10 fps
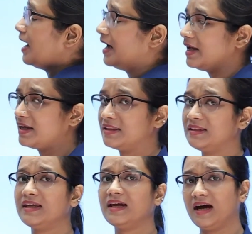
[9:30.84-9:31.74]
I,
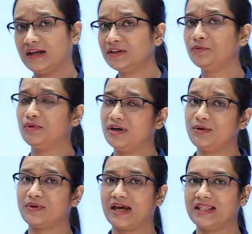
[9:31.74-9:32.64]
the other word
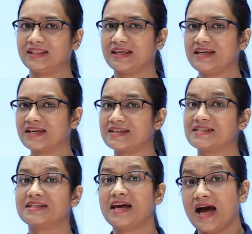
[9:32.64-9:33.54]
you can think
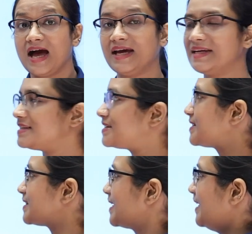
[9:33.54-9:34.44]
is
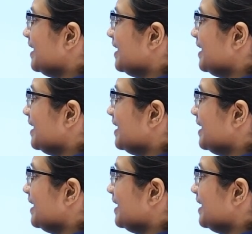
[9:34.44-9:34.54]
eyes.